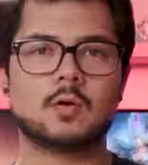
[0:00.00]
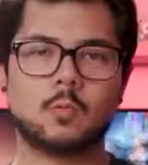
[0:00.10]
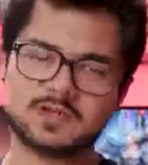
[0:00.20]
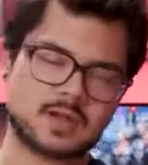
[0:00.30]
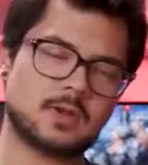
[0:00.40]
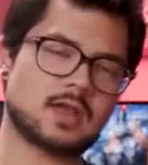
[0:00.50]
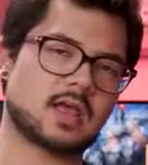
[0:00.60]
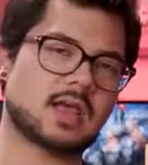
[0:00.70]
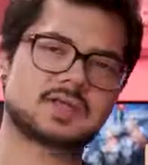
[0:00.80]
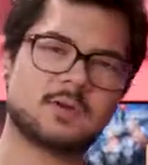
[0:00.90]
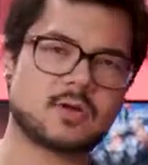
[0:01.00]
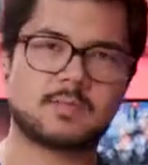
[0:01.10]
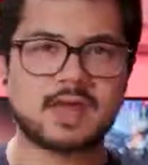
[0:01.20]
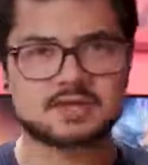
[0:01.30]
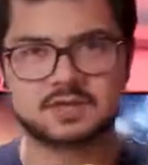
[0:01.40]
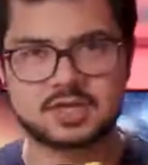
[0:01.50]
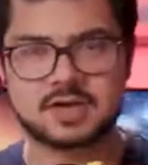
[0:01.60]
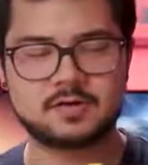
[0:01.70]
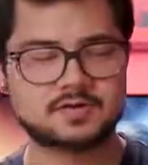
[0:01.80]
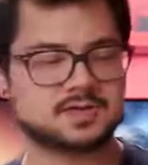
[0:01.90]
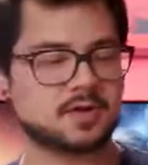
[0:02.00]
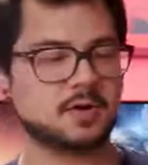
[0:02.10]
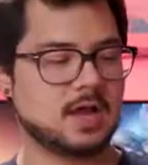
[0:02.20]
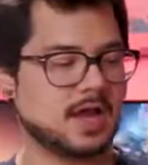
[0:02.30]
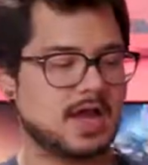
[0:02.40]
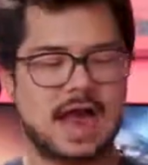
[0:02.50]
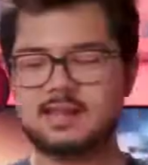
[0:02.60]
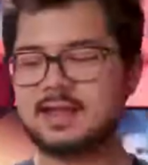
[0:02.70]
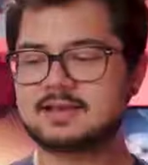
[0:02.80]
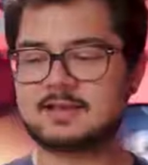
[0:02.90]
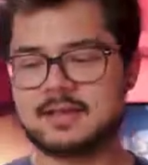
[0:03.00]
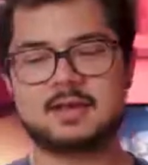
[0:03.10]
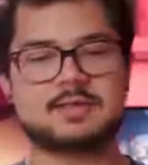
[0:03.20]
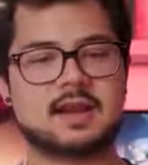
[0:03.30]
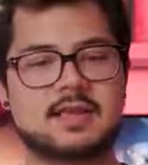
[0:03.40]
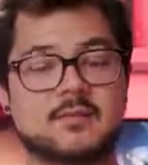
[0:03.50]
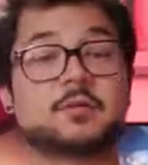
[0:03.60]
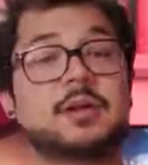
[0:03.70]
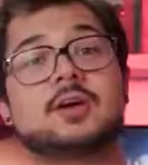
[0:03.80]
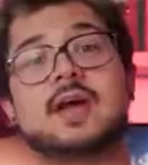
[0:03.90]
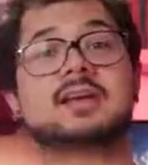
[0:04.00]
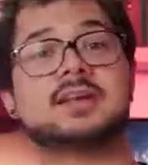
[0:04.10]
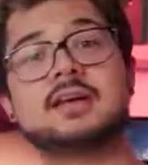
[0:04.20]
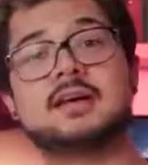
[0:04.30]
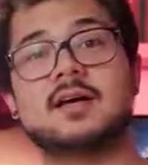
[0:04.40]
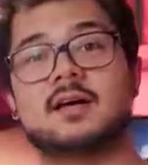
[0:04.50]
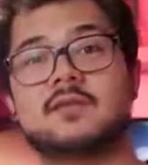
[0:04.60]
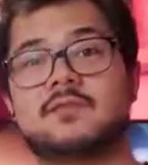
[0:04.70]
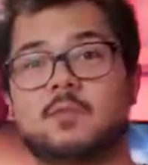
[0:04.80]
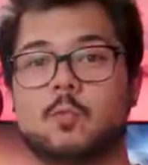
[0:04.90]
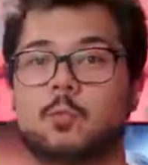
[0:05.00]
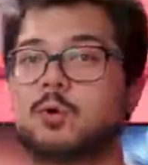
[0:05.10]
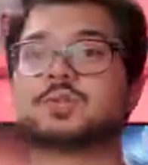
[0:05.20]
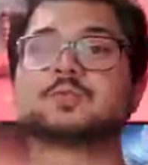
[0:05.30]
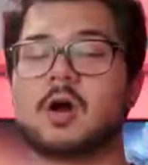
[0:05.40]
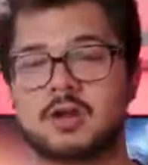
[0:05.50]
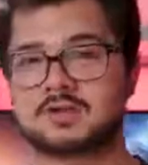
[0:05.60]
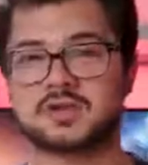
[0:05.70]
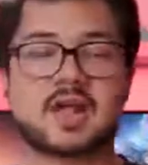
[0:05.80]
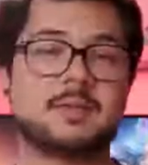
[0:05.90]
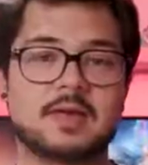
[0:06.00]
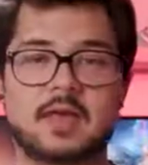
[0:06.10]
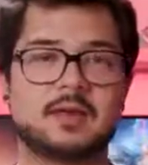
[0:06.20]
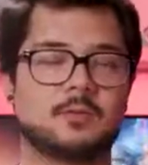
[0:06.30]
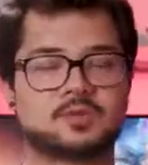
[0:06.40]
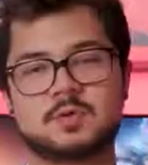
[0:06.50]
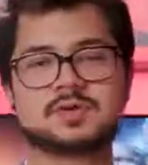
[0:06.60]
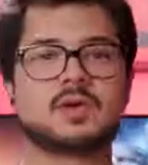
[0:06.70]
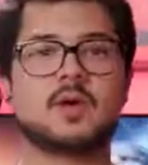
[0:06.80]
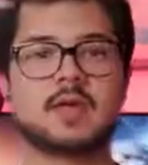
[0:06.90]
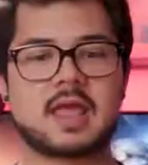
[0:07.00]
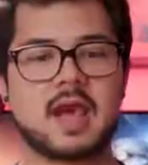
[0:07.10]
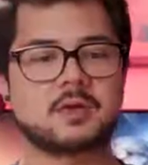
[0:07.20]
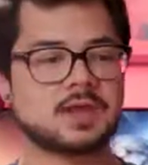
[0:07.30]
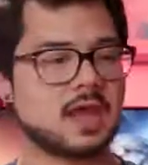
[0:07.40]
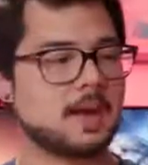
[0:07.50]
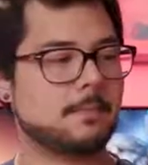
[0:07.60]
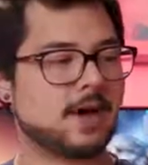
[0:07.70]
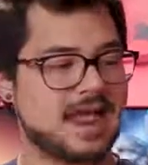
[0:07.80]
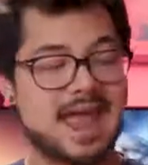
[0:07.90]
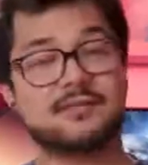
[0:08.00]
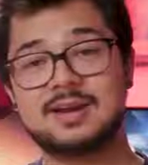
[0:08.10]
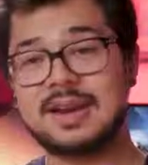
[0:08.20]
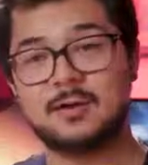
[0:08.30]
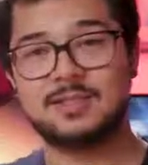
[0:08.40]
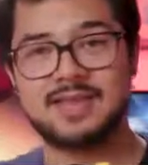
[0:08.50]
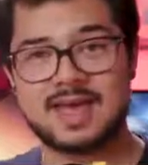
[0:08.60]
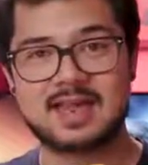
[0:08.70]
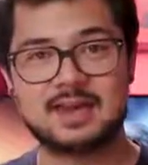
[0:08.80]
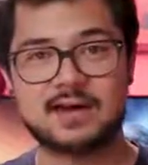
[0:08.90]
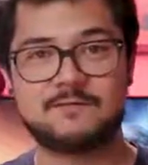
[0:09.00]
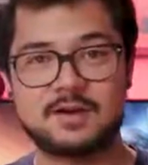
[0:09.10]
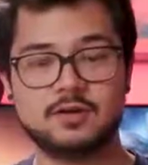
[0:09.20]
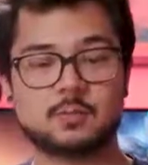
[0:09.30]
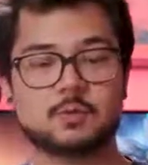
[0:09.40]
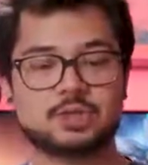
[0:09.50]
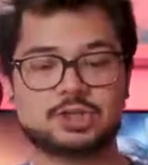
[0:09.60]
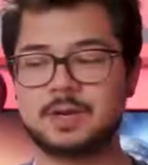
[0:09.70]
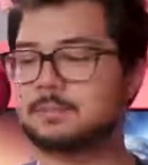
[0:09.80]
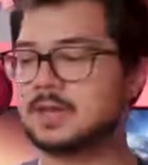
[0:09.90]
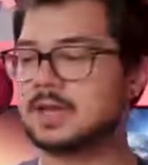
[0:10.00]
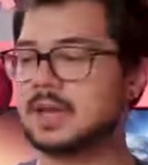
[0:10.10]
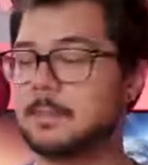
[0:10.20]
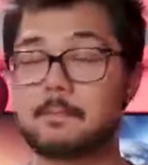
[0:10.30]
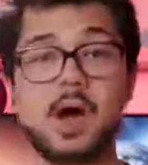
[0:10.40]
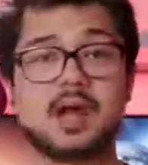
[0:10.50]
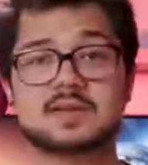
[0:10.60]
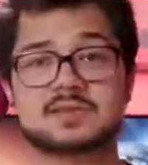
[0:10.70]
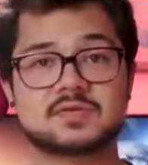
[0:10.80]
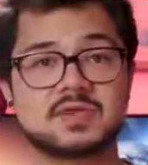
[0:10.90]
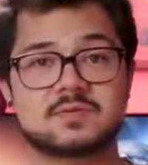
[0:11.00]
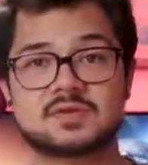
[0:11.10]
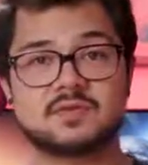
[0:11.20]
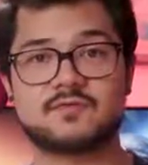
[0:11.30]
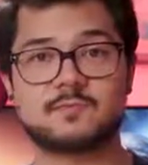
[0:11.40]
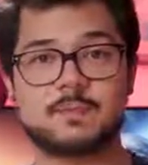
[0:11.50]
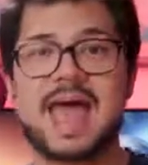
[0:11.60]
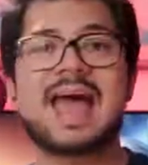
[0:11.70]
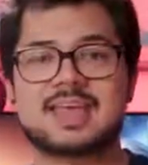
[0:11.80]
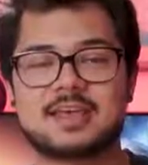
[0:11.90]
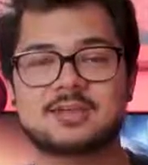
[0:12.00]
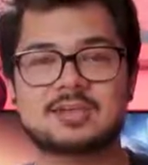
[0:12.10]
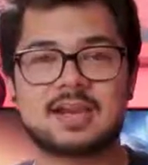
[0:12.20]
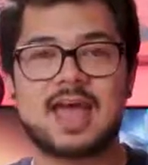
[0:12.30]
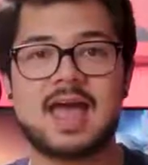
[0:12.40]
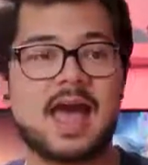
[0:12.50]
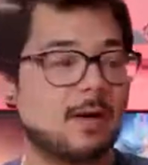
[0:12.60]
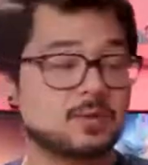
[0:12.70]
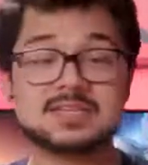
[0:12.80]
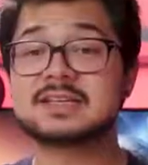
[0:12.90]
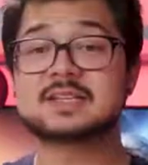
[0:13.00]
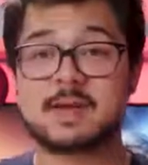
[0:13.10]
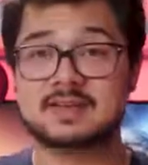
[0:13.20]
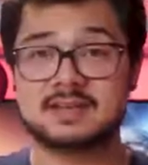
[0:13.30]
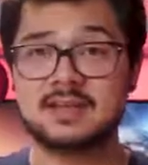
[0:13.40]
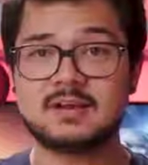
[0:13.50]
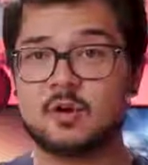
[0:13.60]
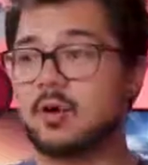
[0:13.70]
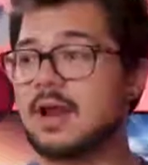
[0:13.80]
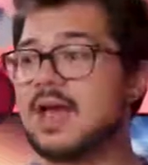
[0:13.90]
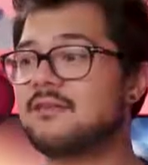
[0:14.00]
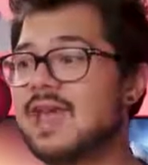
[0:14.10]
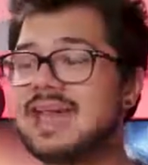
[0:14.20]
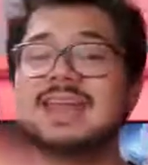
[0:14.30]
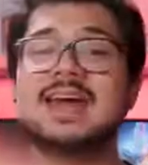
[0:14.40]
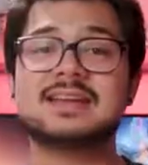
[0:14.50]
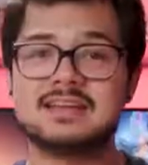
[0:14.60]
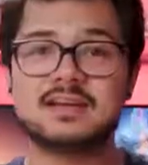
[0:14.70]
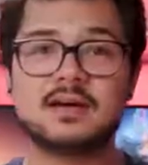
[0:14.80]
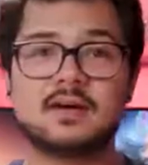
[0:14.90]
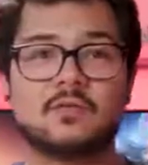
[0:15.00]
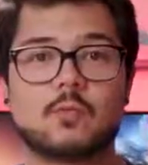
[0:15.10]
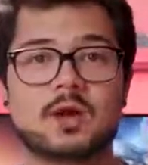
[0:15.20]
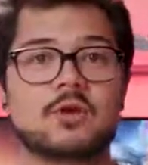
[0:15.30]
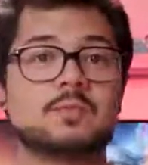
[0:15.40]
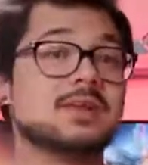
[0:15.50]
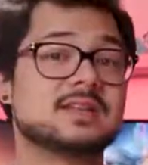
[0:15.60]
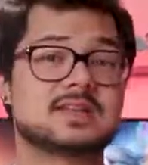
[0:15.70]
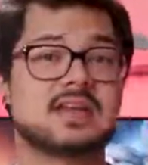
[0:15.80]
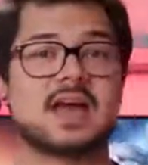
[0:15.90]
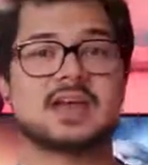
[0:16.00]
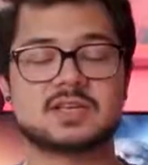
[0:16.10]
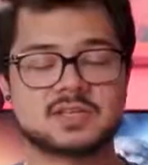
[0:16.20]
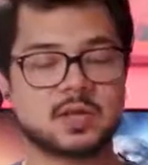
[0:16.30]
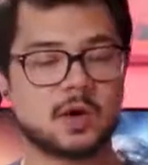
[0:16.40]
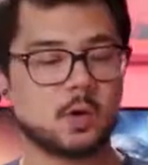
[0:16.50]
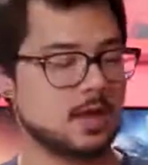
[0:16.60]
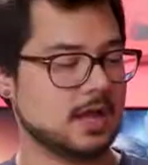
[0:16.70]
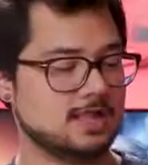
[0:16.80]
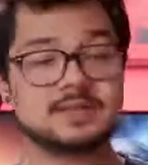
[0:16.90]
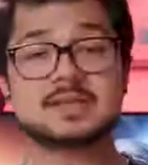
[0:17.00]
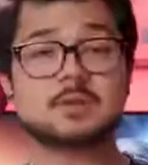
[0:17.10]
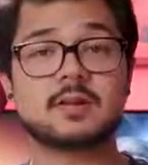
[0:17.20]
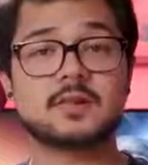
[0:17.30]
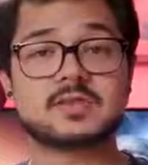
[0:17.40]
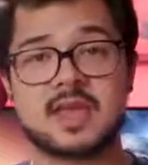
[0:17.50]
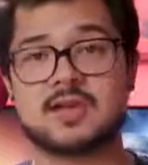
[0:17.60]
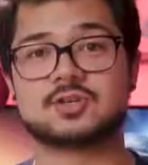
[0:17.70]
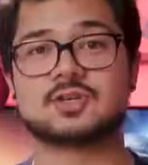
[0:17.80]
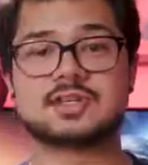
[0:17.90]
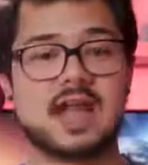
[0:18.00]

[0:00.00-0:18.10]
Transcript: What's going on guys? Welcome back to the channel. So I like to think that I have a pretty good idea of which products are coming in and which ones are going out, but every now and then a vendor will ship me a box or some sort of package that I, I wasn't expecting nor have any idea of what could be inside. So this is one of those occasions.